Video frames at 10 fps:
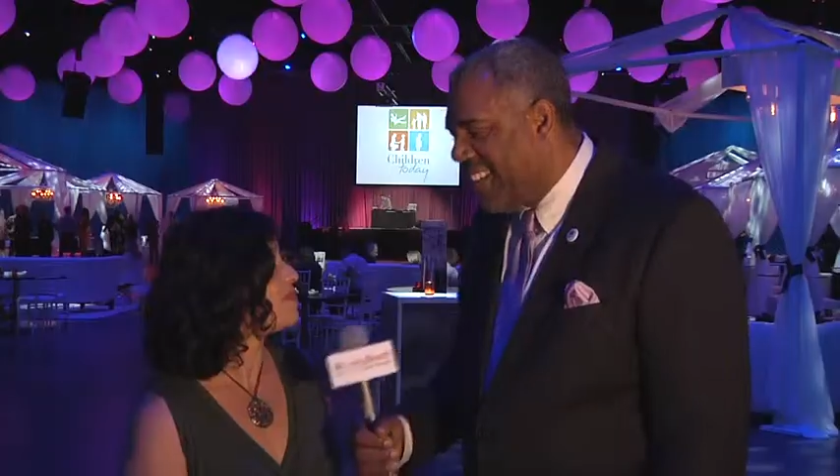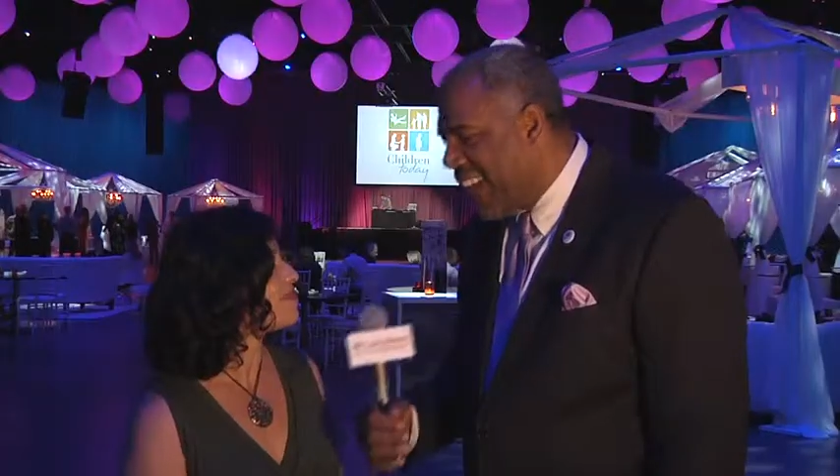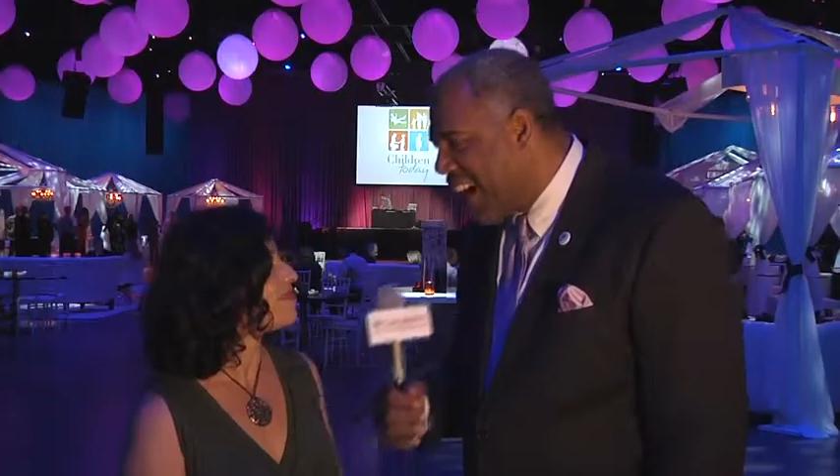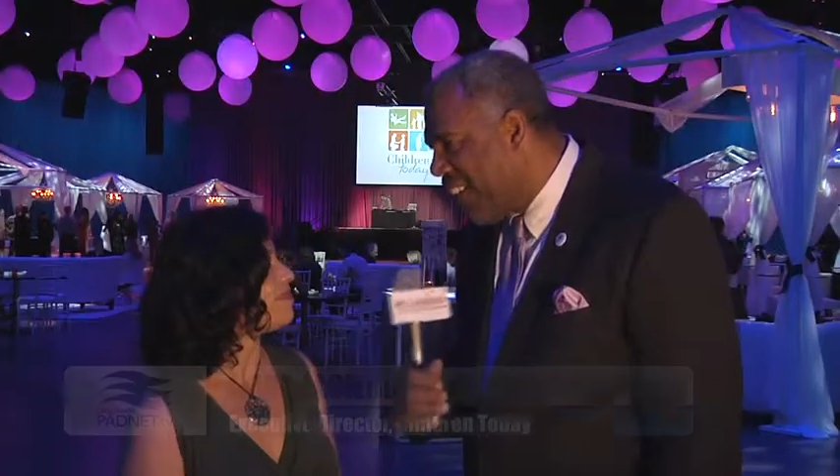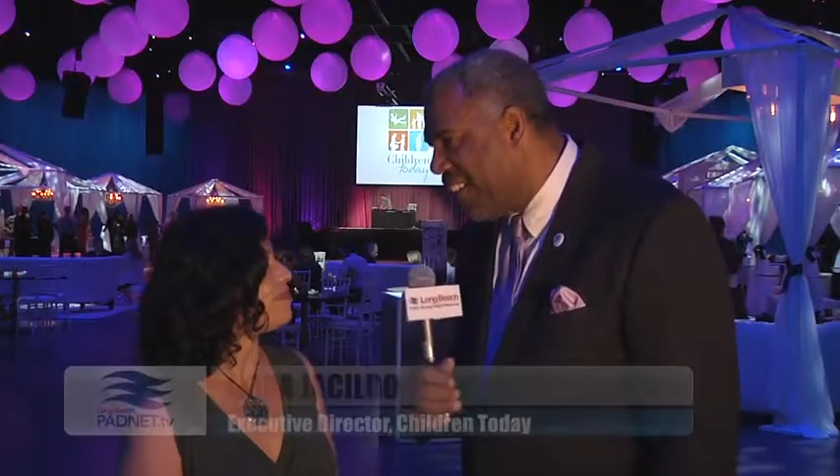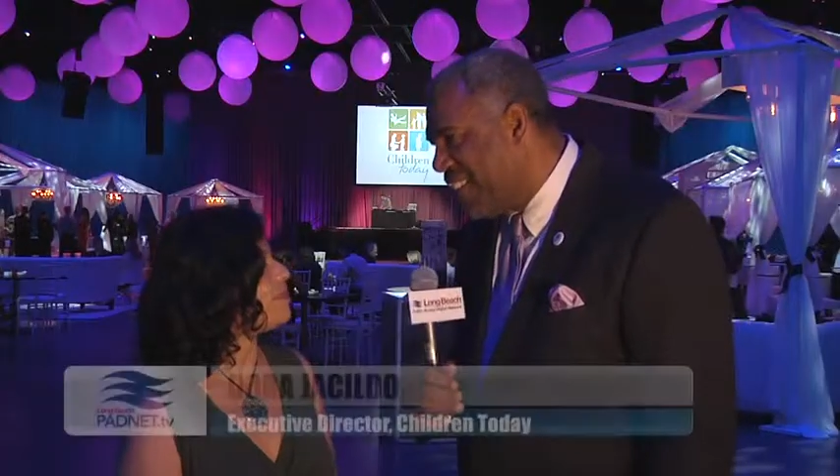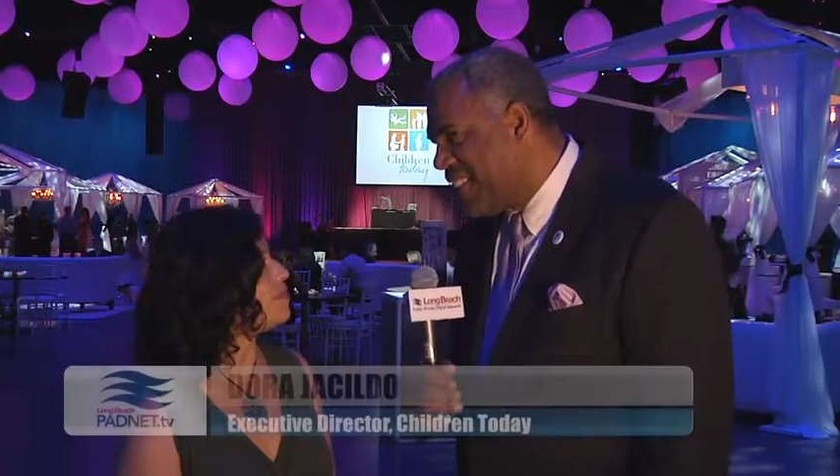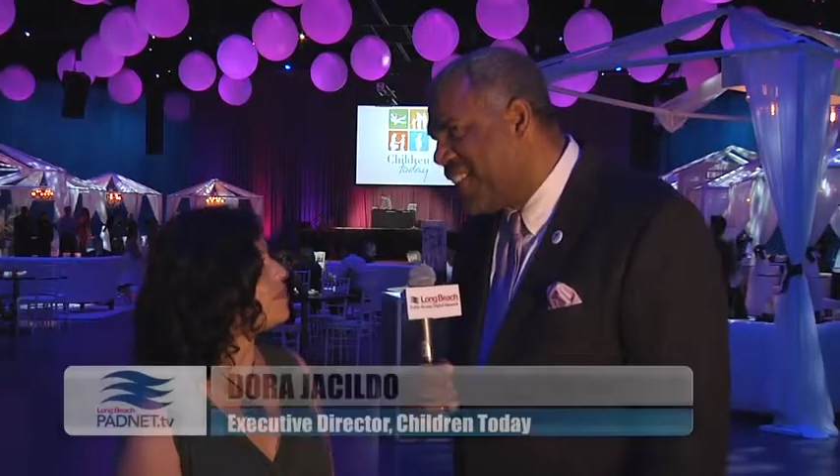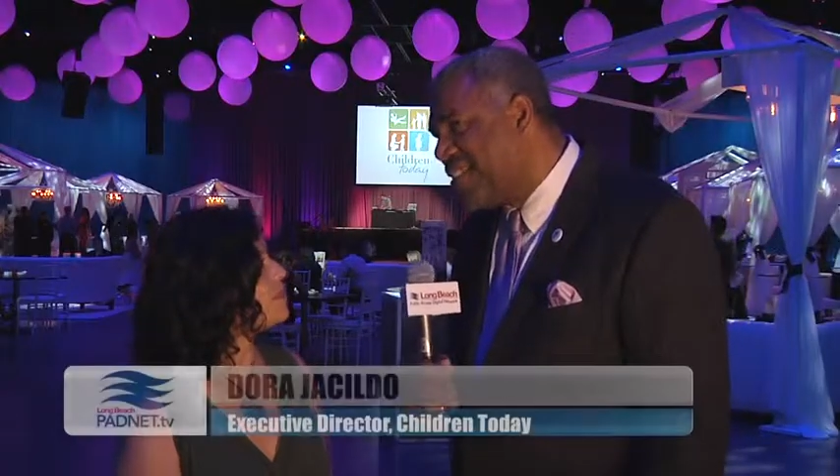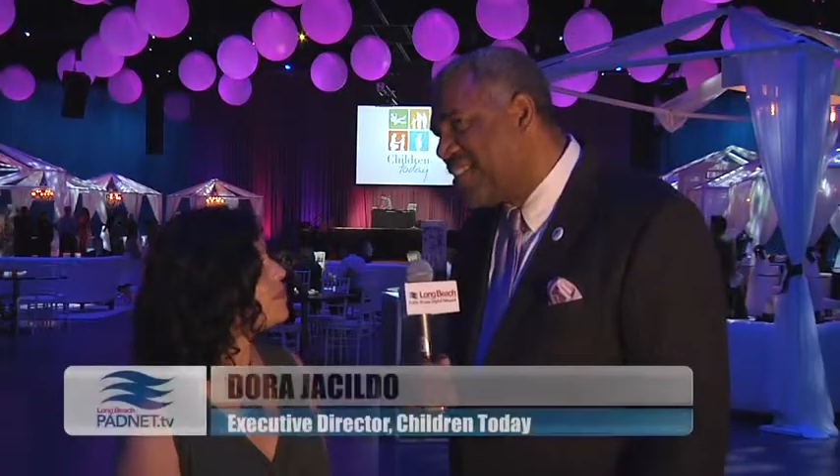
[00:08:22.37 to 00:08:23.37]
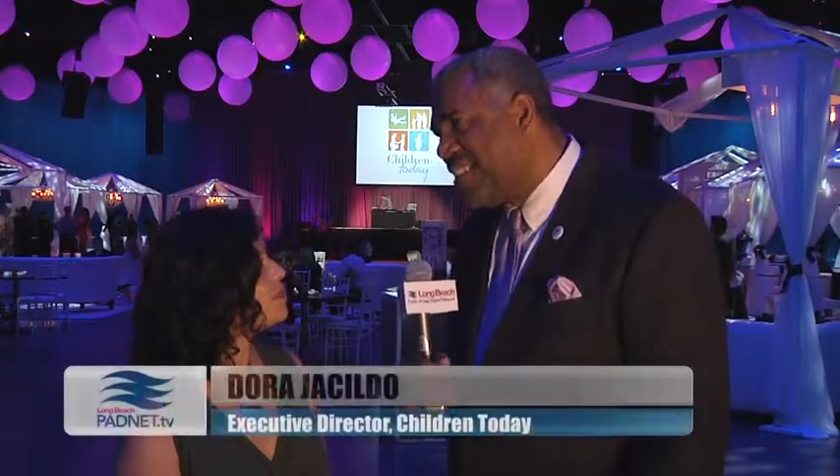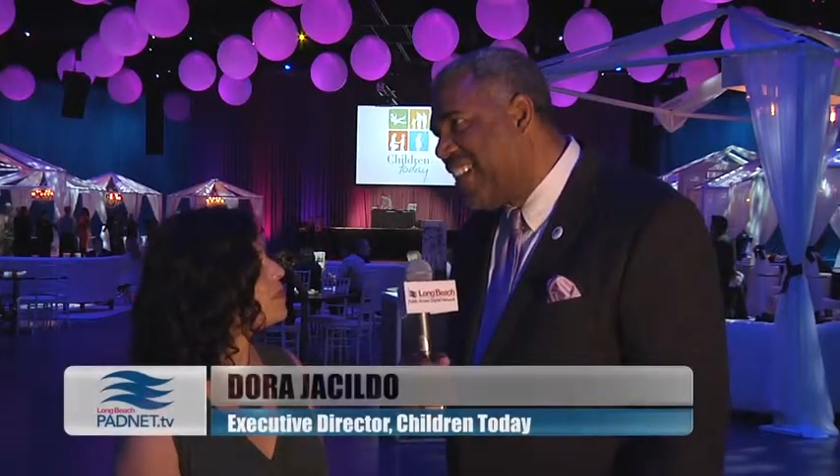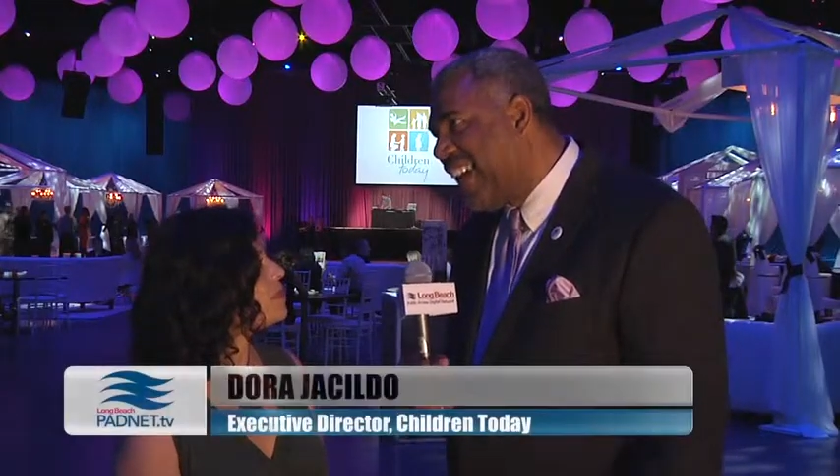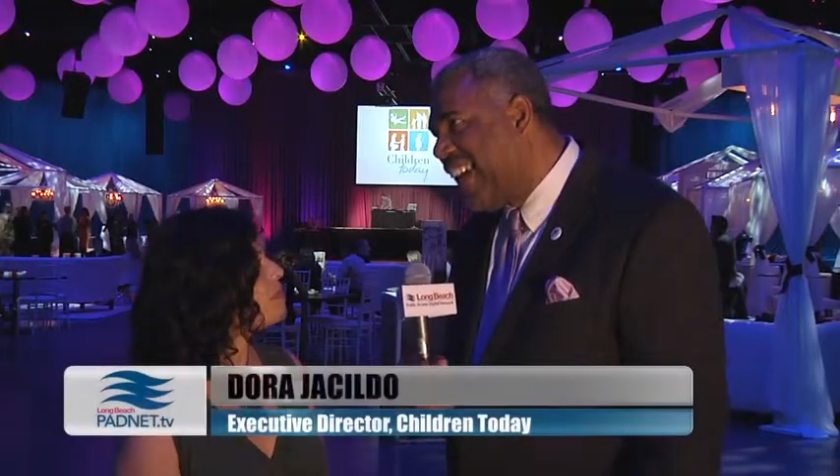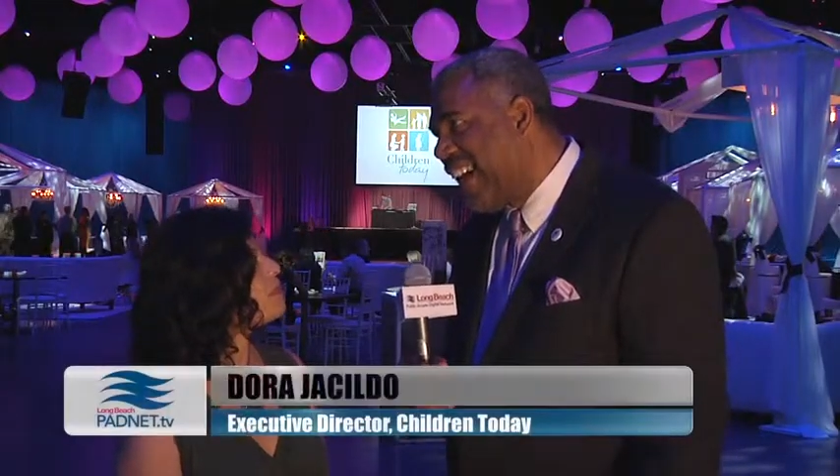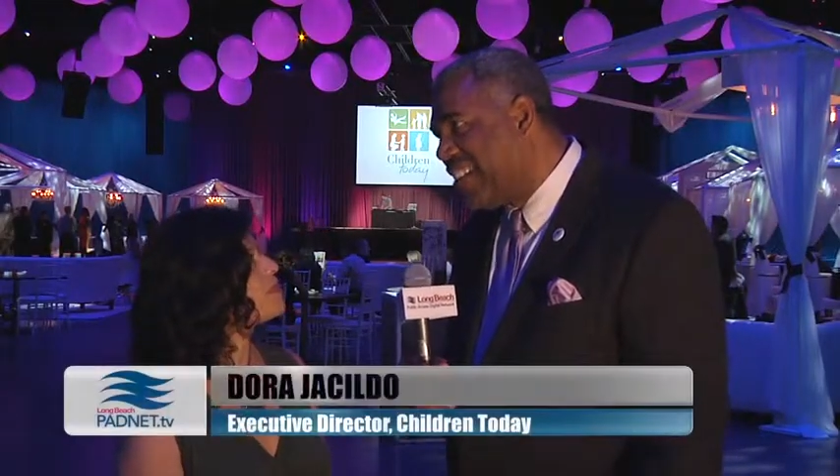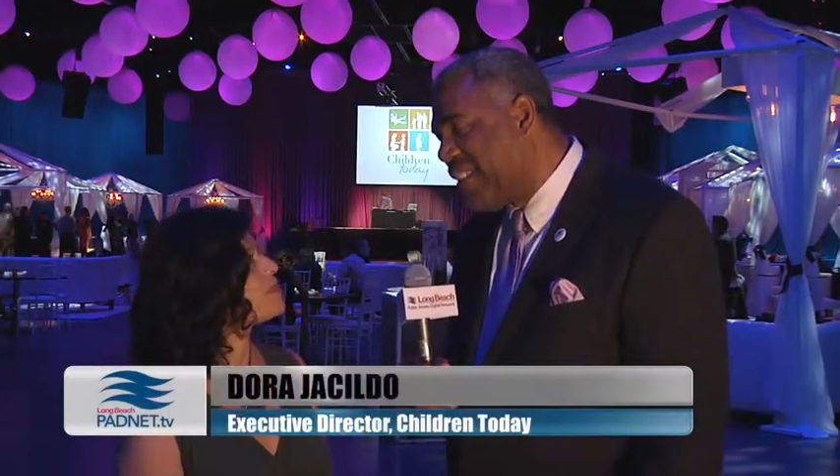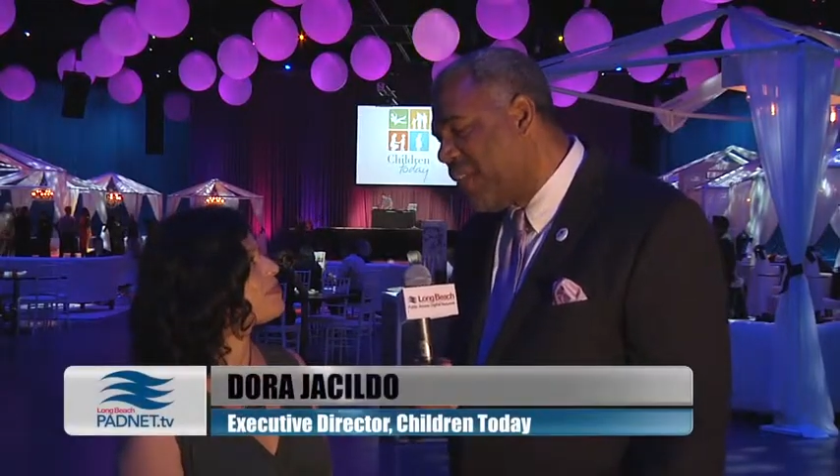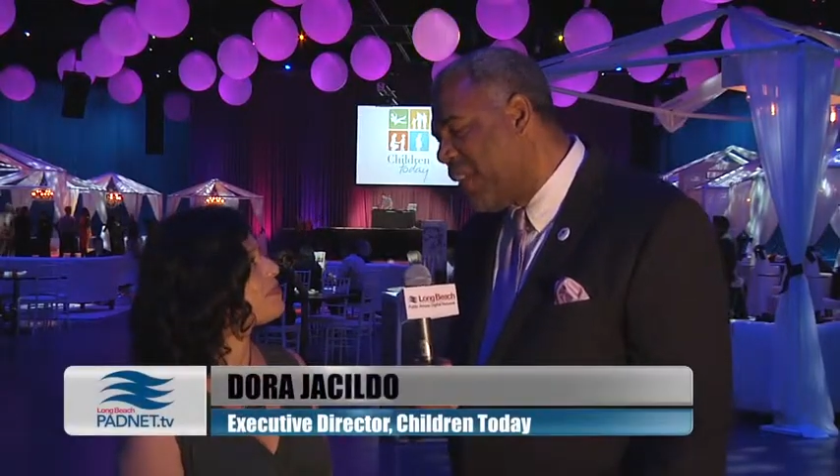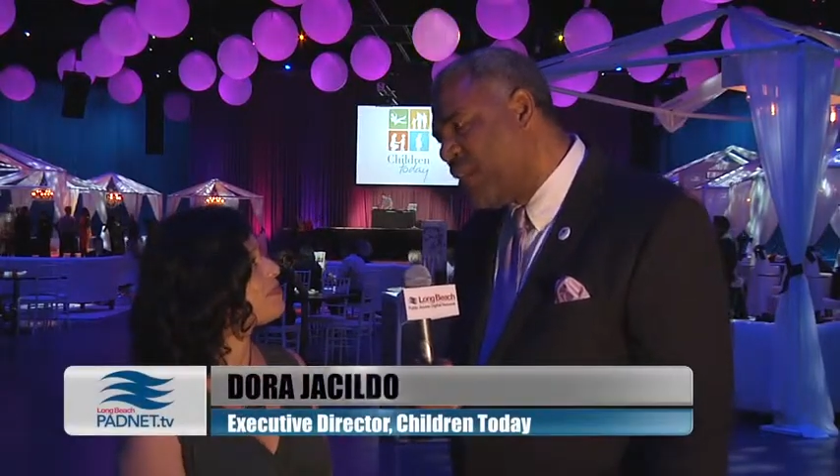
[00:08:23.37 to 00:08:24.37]
Now, children today has
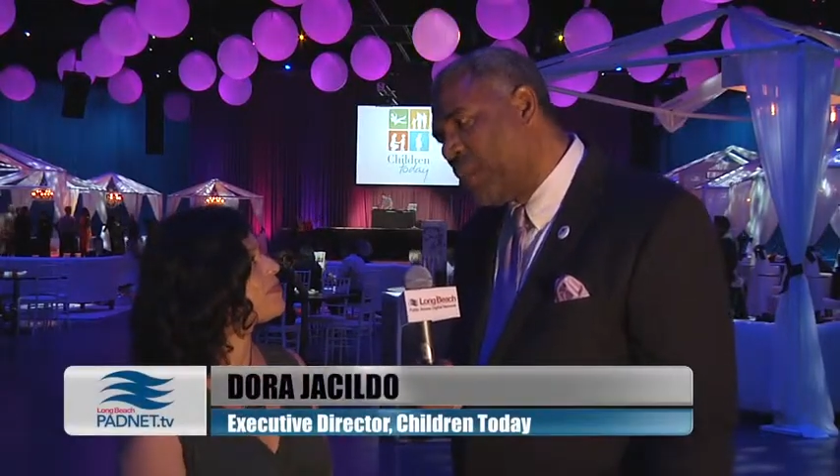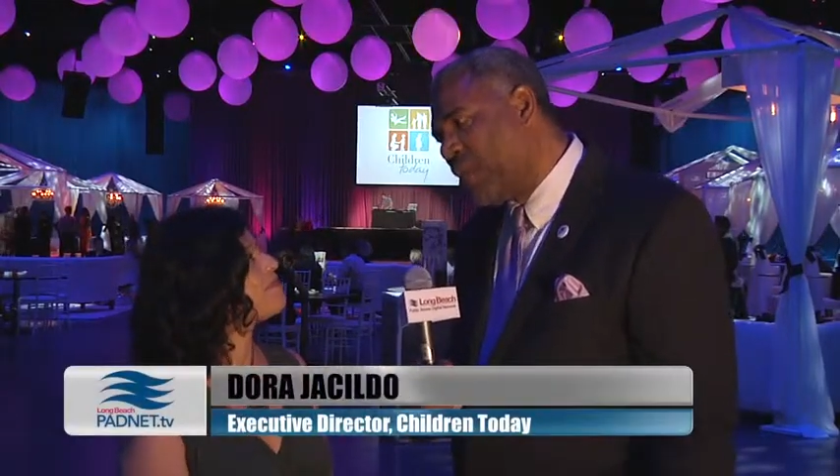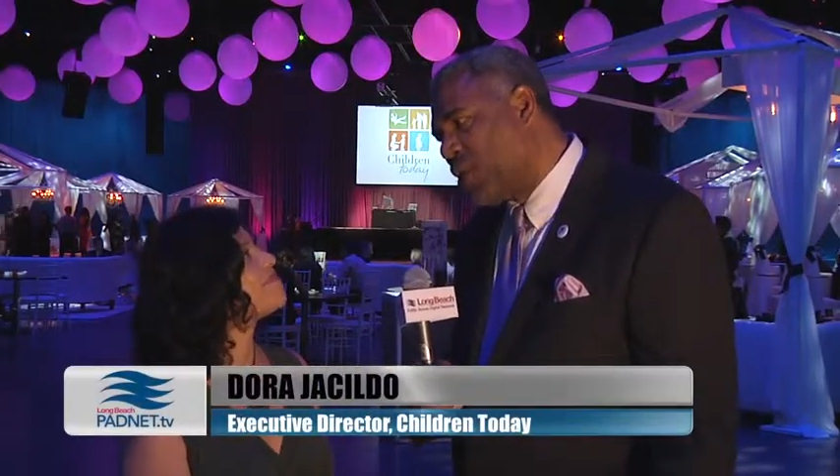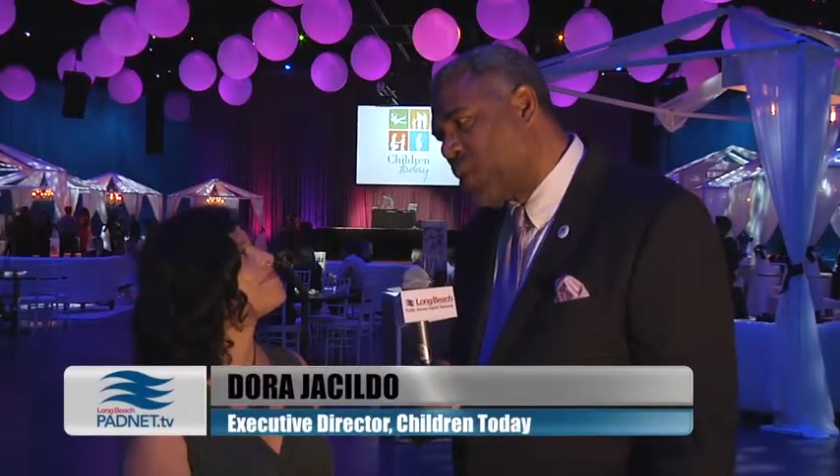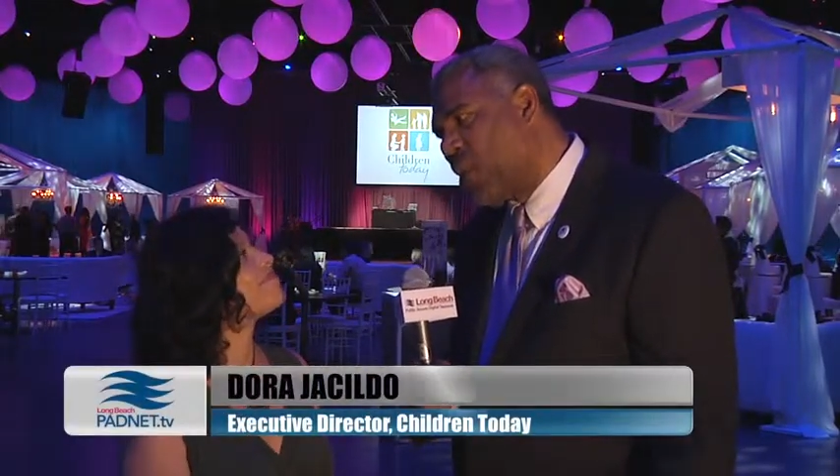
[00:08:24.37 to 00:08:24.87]
a very special